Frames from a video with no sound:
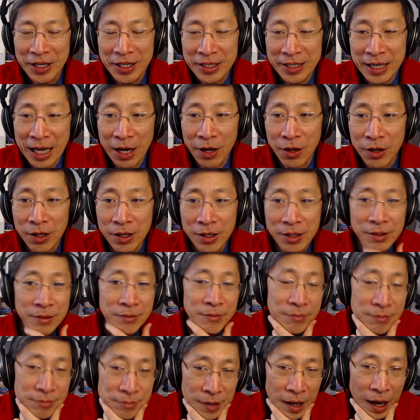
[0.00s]
Now,
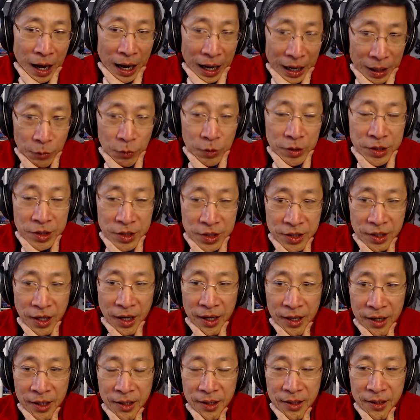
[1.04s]
I would
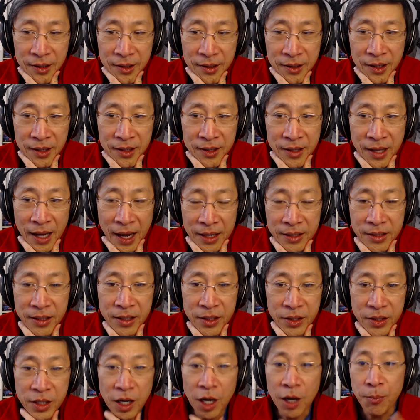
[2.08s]
say that that
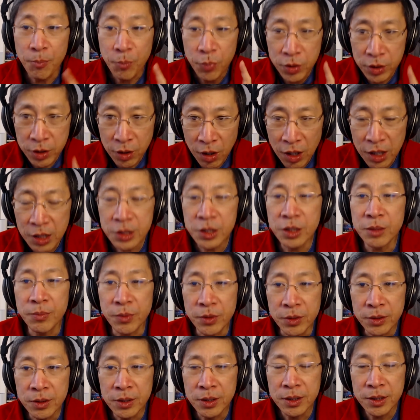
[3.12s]
is a
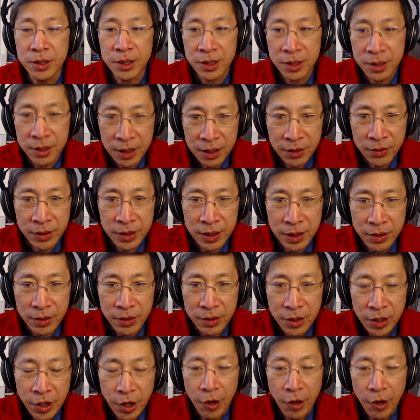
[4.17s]
plausible scenario,